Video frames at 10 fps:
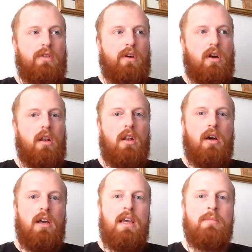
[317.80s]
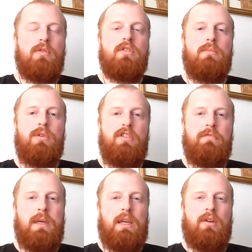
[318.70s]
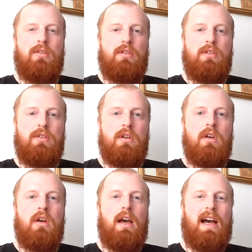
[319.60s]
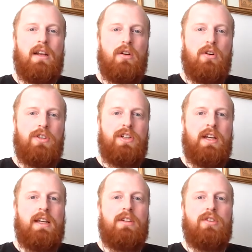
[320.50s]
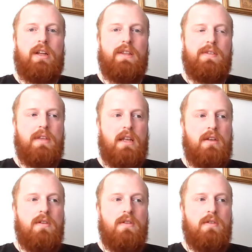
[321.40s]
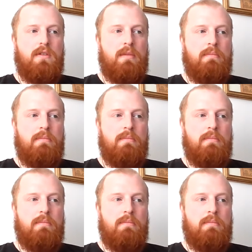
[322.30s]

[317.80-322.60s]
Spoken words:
To climb or to move beyond anagoge and transcendence.